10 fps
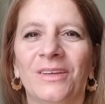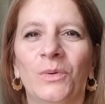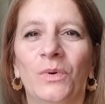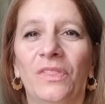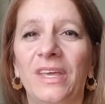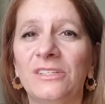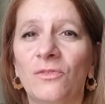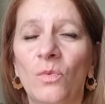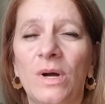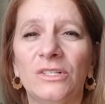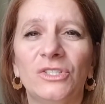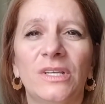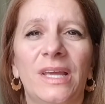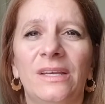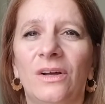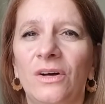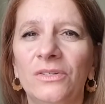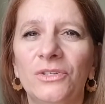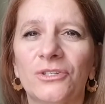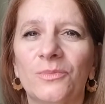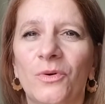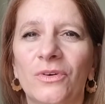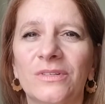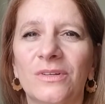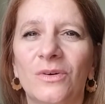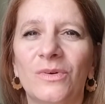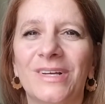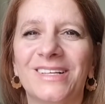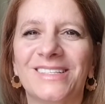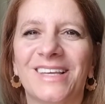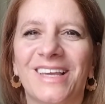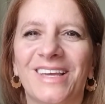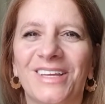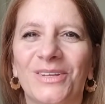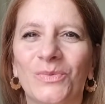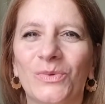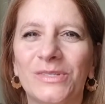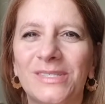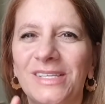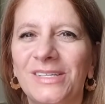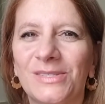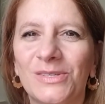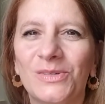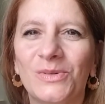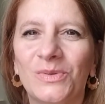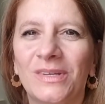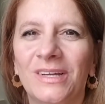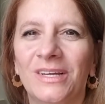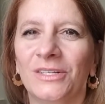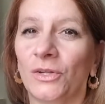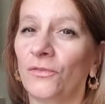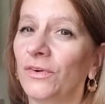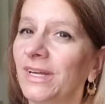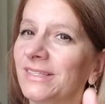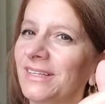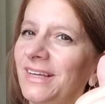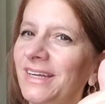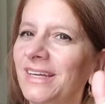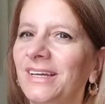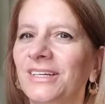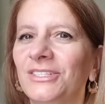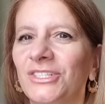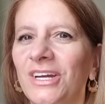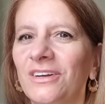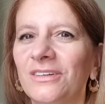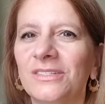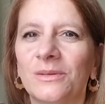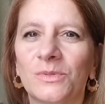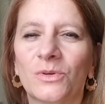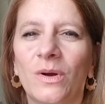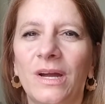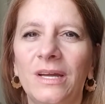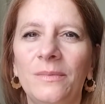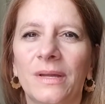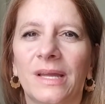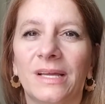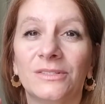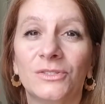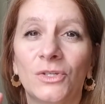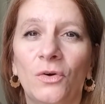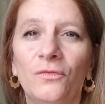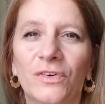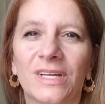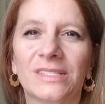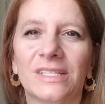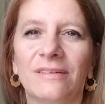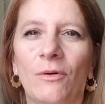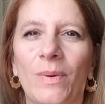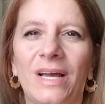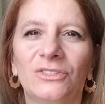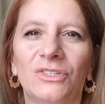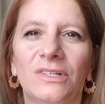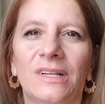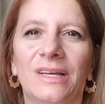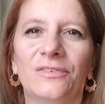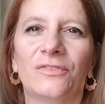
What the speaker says: Well, thanks for watching and all your support as always, and we'll see you soon. Don't forget to like, share, subscribe, and don't forget to live a passionate life.